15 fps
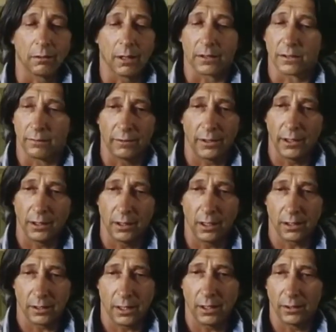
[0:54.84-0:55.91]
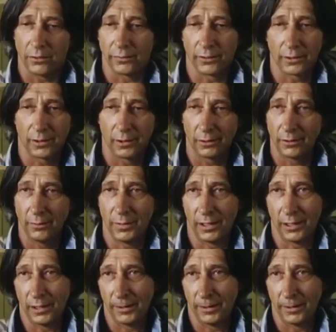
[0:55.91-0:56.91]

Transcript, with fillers: That's a very nice age for a girl to be.